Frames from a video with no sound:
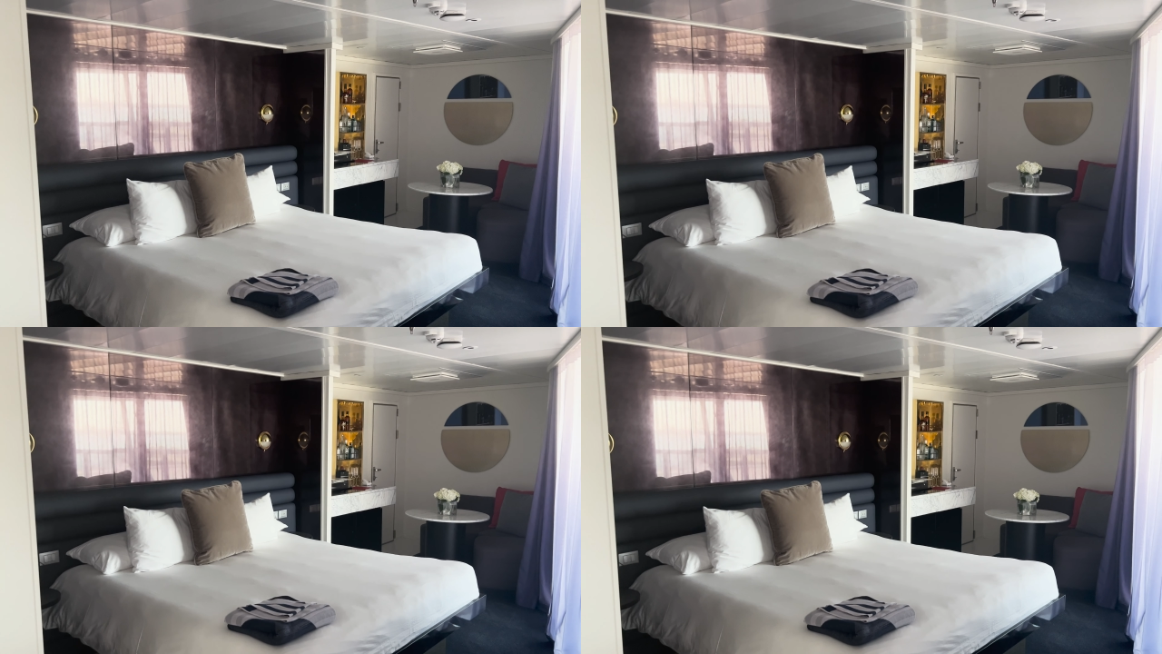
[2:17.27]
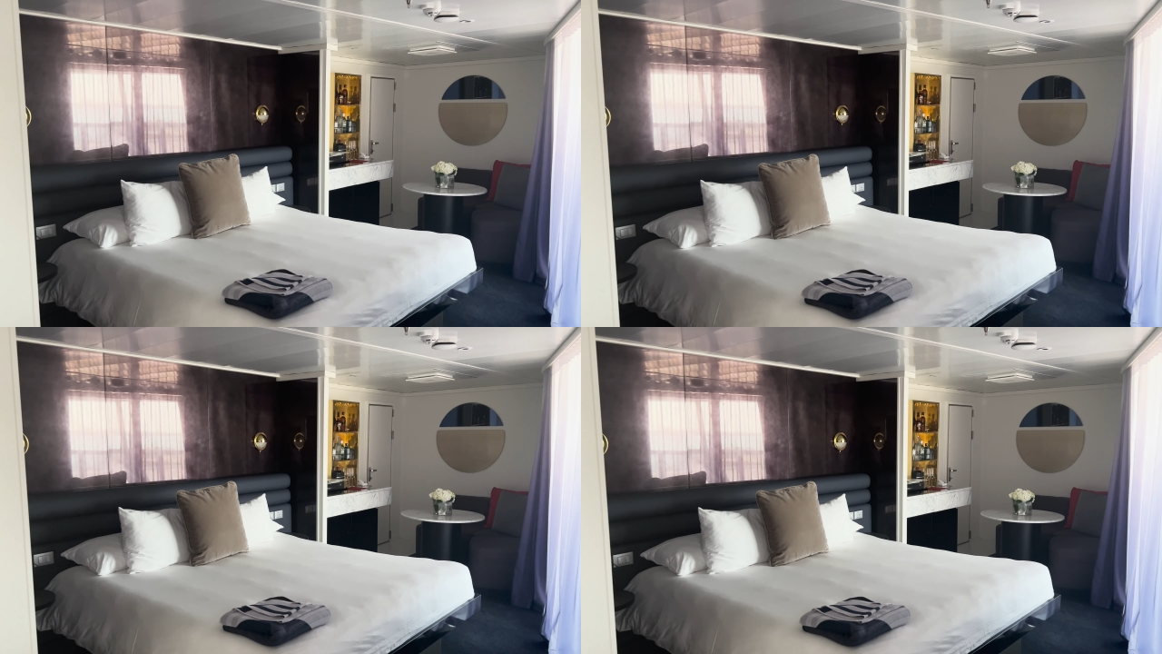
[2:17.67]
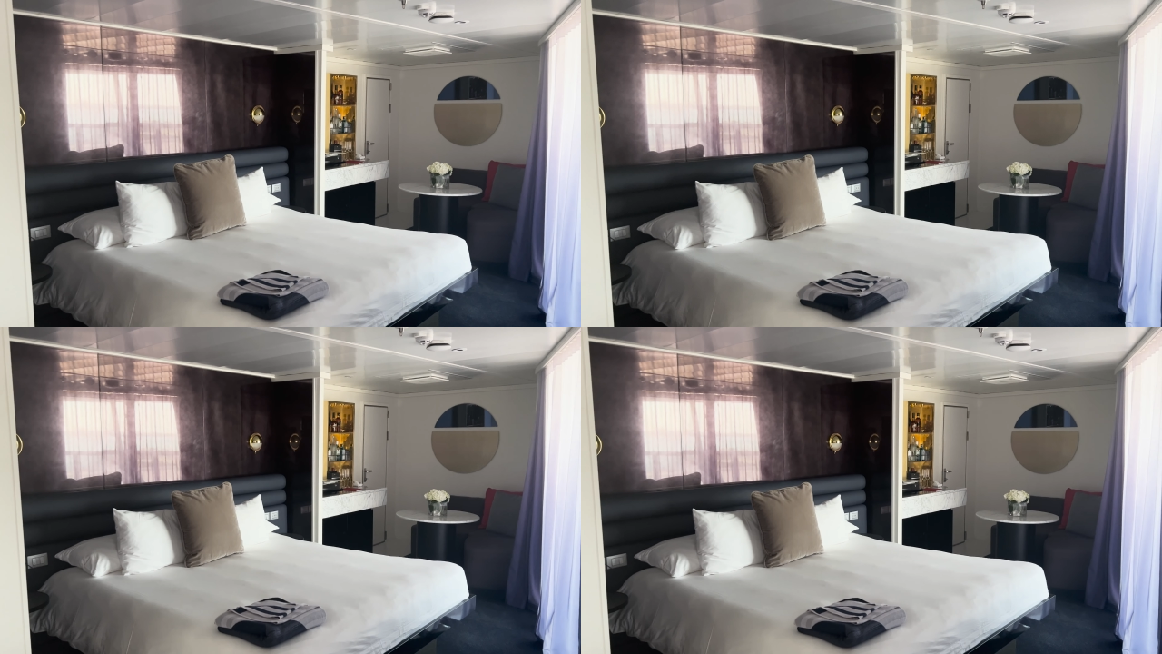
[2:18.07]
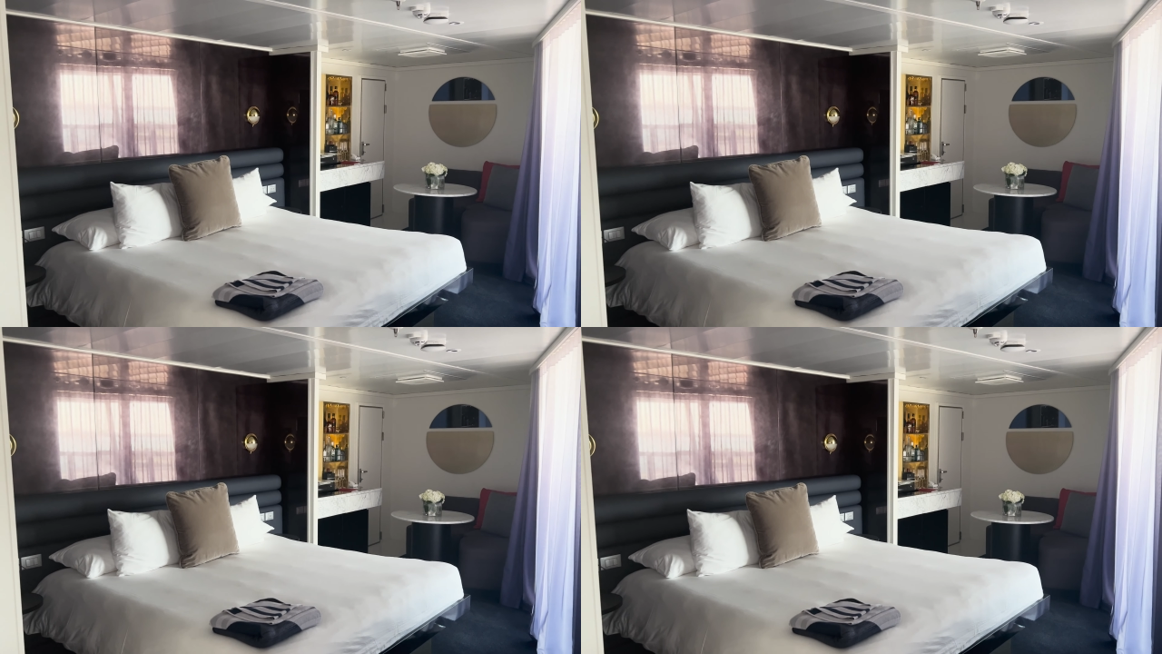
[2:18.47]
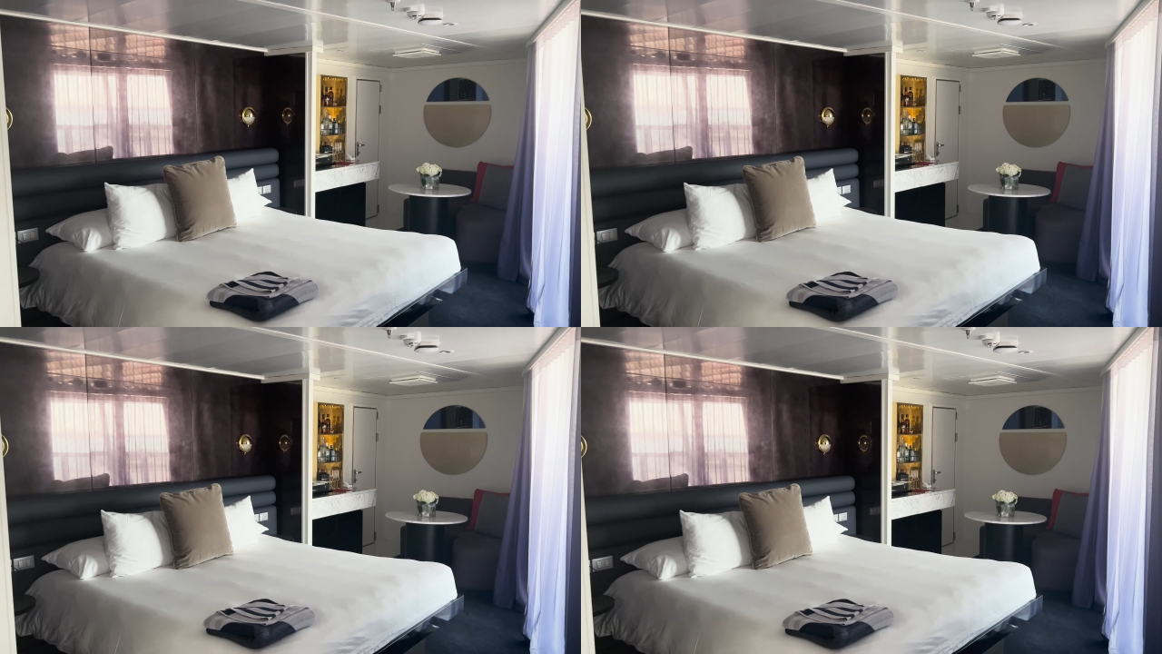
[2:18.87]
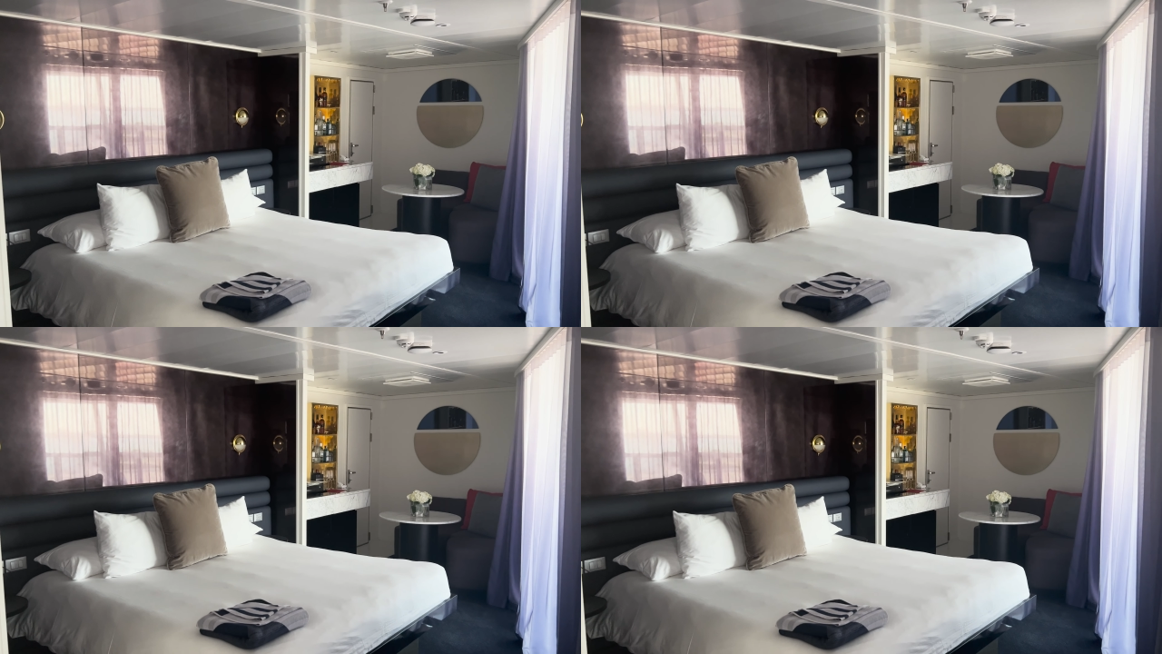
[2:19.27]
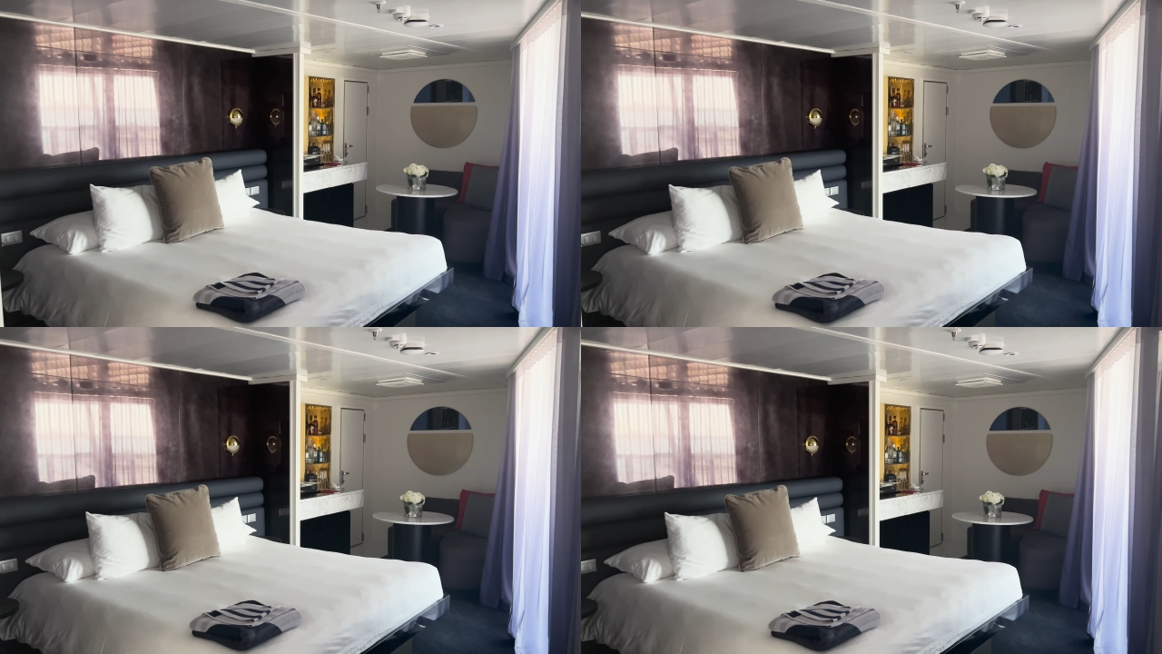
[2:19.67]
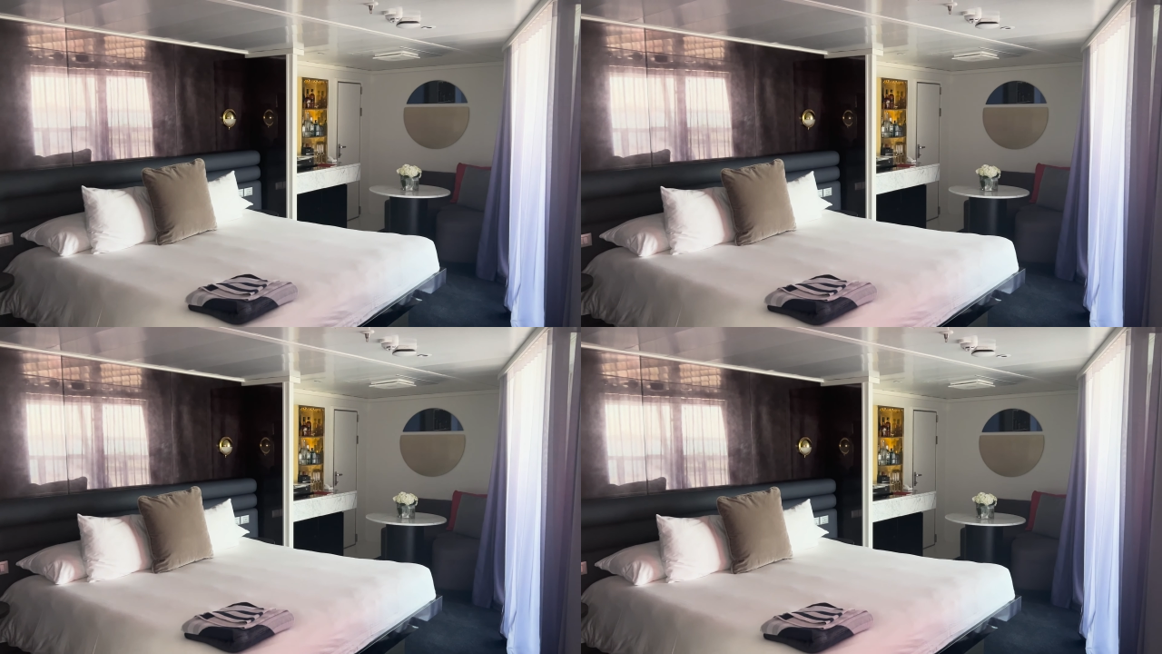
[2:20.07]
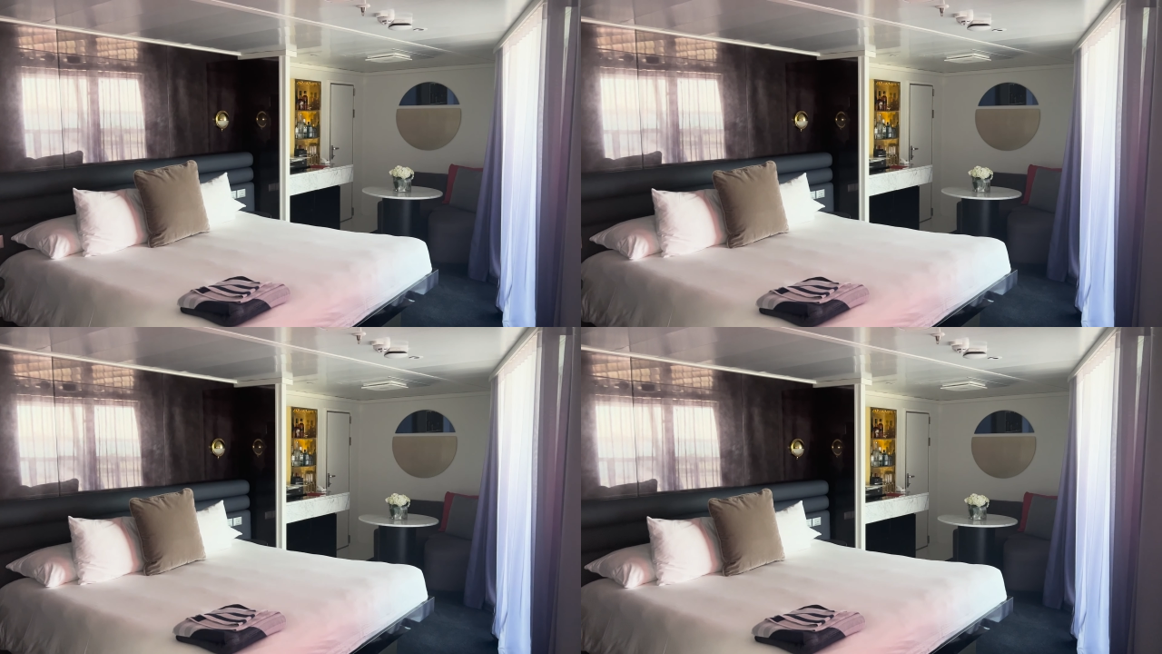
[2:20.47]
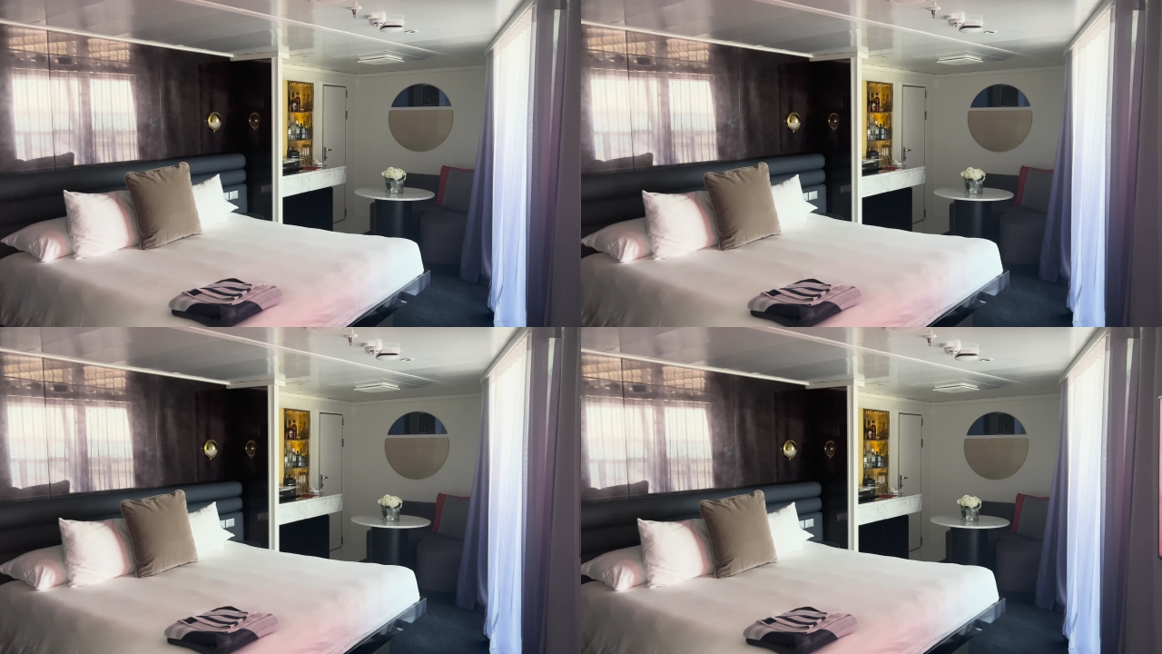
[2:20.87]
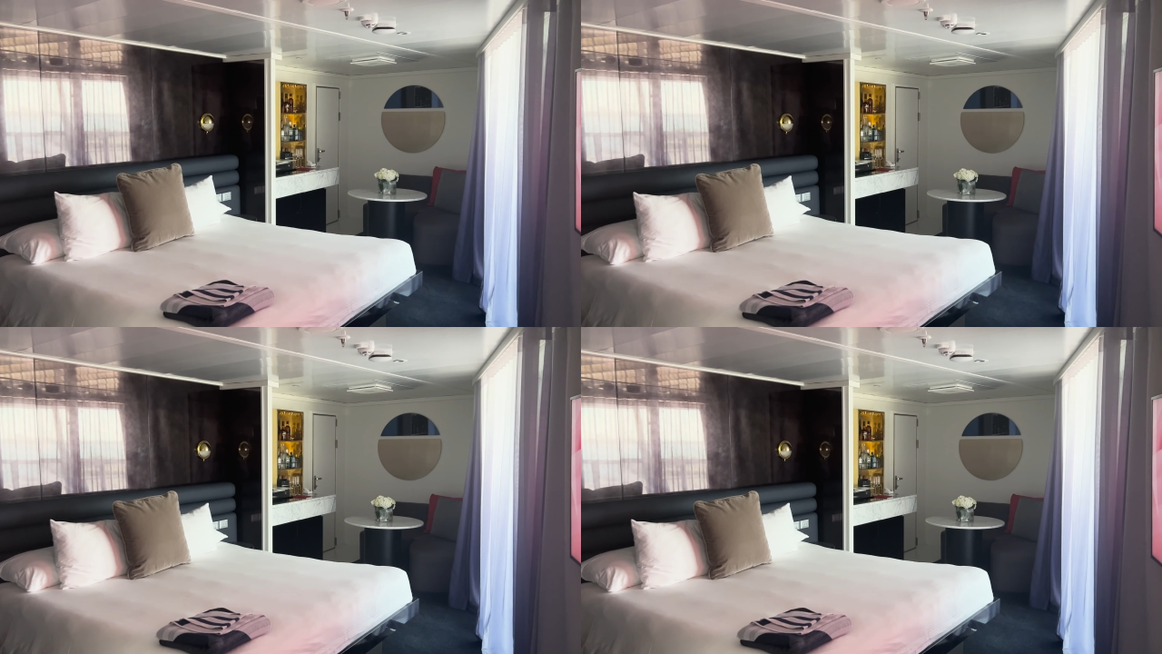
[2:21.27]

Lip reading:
Nobody's mouth can be seen.